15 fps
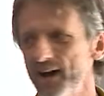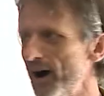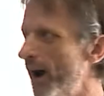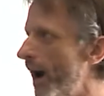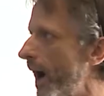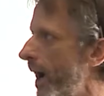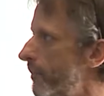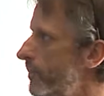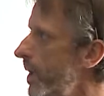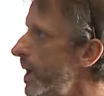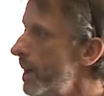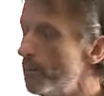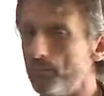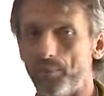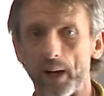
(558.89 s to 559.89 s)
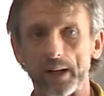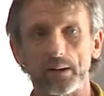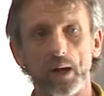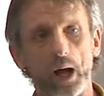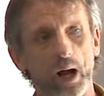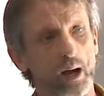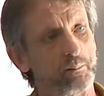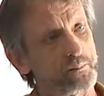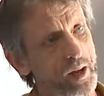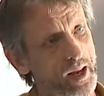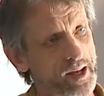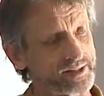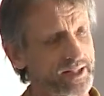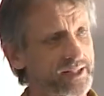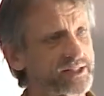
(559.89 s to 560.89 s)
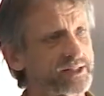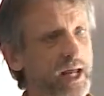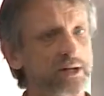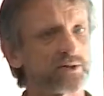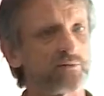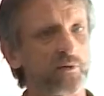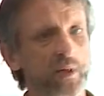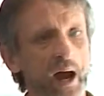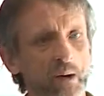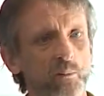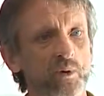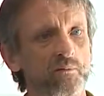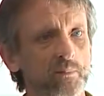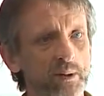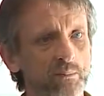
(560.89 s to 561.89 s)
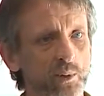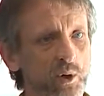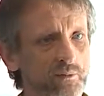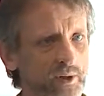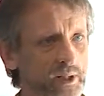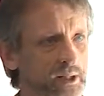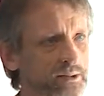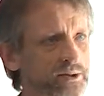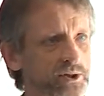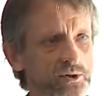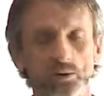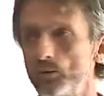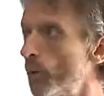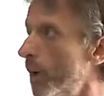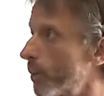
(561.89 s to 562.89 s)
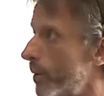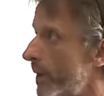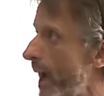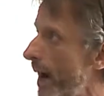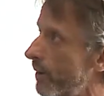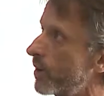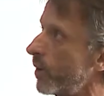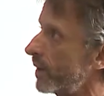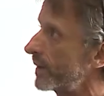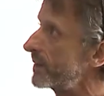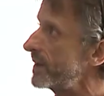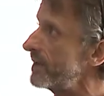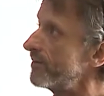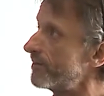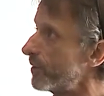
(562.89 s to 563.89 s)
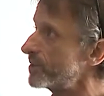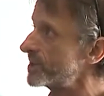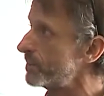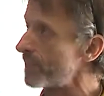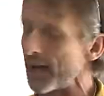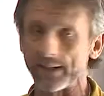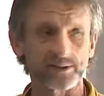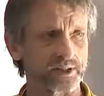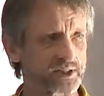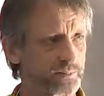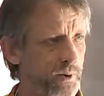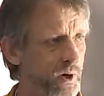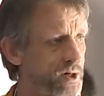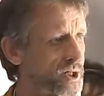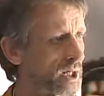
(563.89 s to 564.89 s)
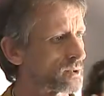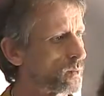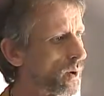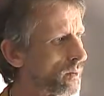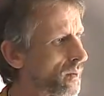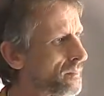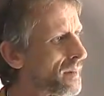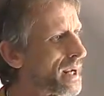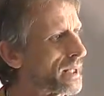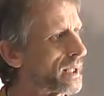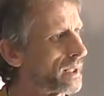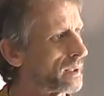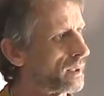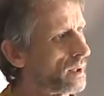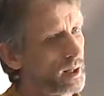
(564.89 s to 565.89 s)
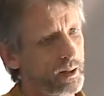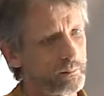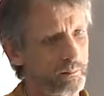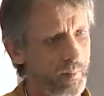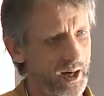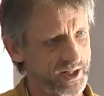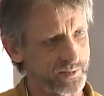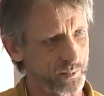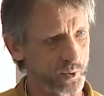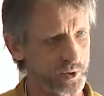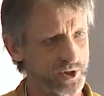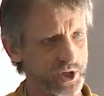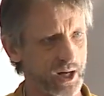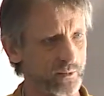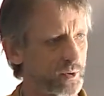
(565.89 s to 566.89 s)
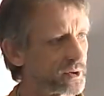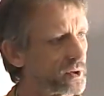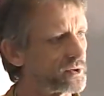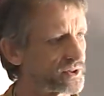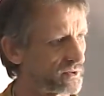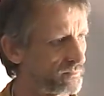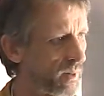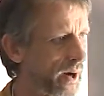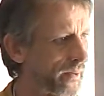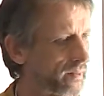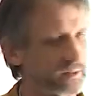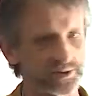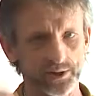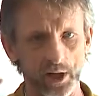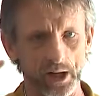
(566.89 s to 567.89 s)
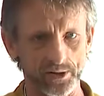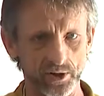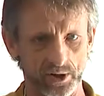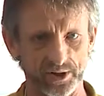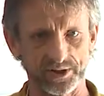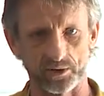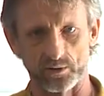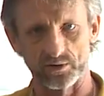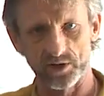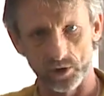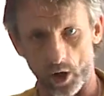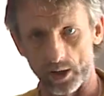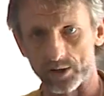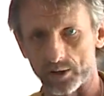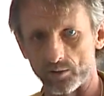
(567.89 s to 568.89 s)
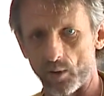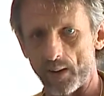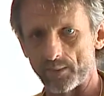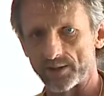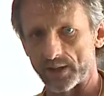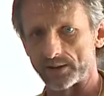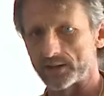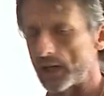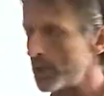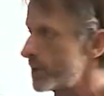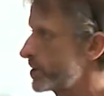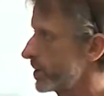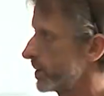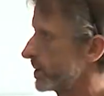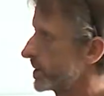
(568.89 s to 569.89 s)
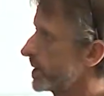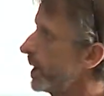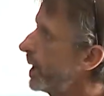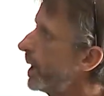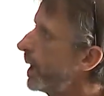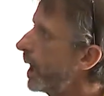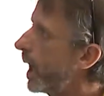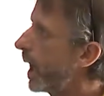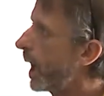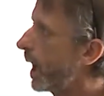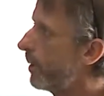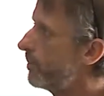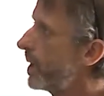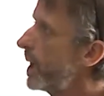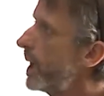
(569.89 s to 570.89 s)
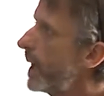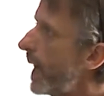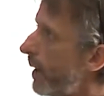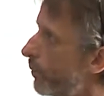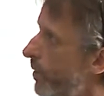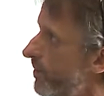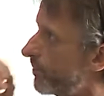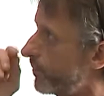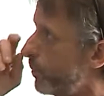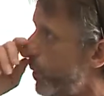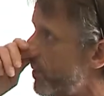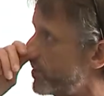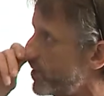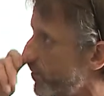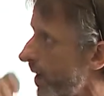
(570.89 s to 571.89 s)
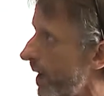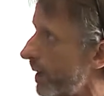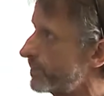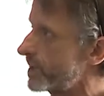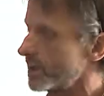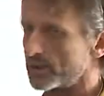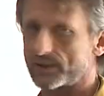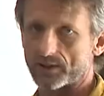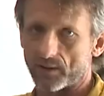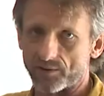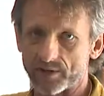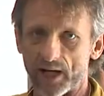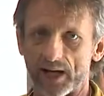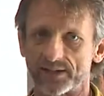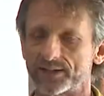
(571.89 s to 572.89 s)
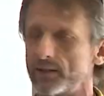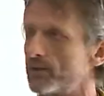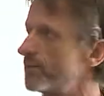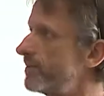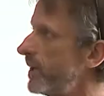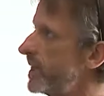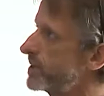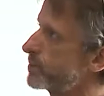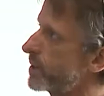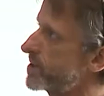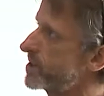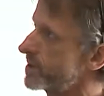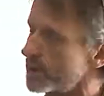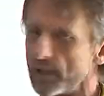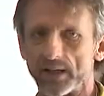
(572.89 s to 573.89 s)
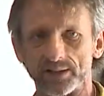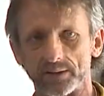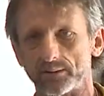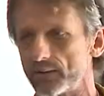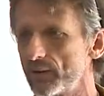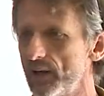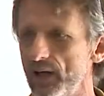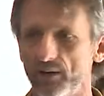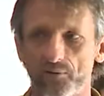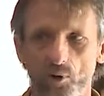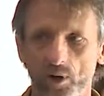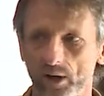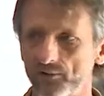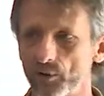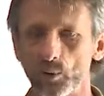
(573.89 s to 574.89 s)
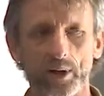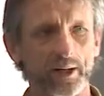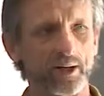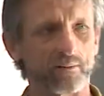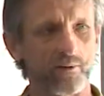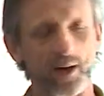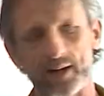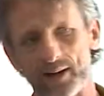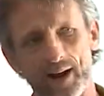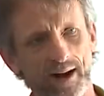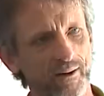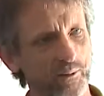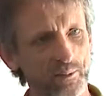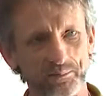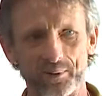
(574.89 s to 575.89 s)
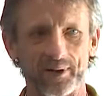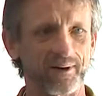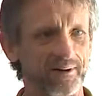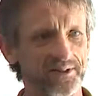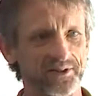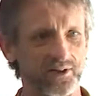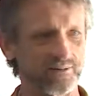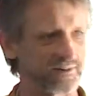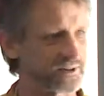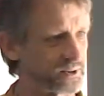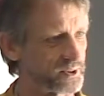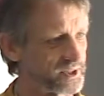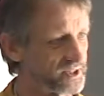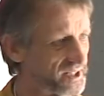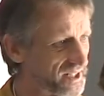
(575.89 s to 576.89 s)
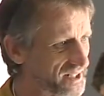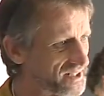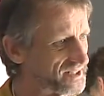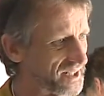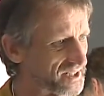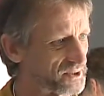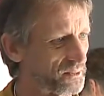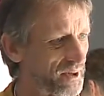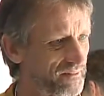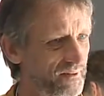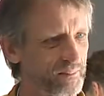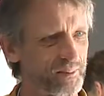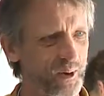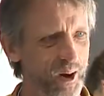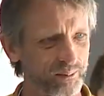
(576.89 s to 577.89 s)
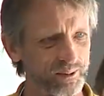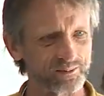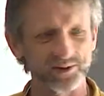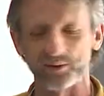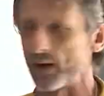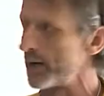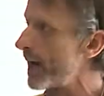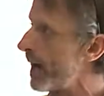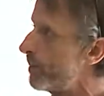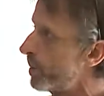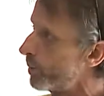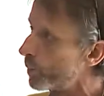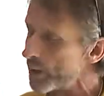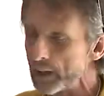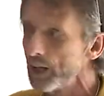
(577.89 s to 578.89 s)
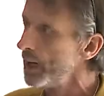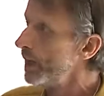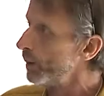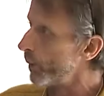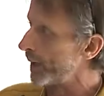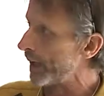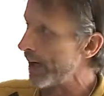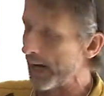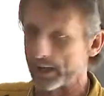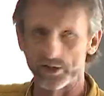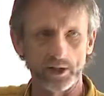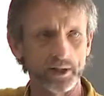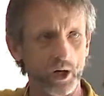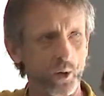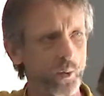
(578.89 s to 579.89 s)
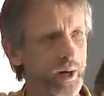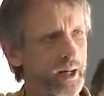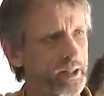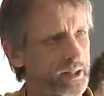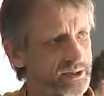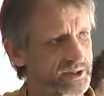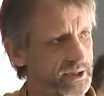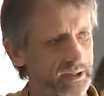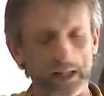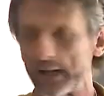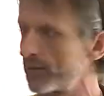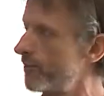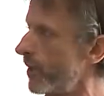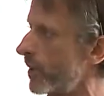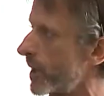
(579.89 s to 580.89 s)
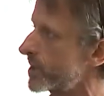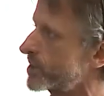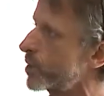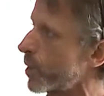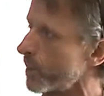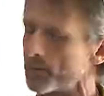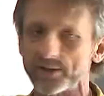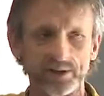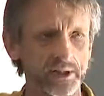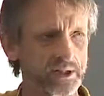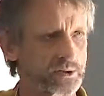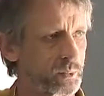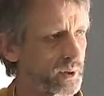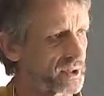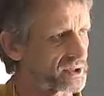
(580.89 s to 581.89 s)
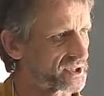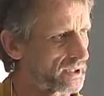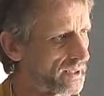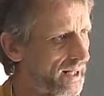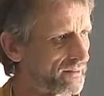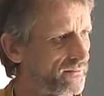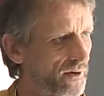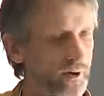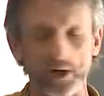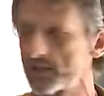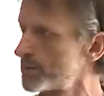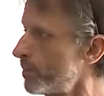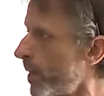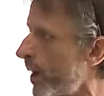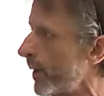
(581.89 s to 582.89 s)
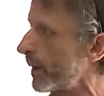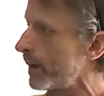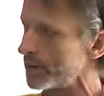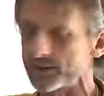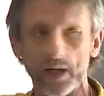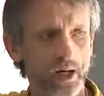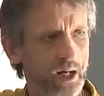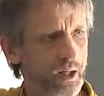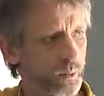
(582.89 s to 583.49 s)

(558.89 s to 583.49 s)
Um, but uh, as an extension for that, we've been moving into what we're now calling the InPhO semantics project, where we're making much more general use of models, not just sort of structured representations. Um, and we've, we've developed a sort of test interface, which isn't, if all of you hit it right now, would bring our server to its knees. That's one of our problems right now. But we, we can actually go in and select various corpuses. We can select various models.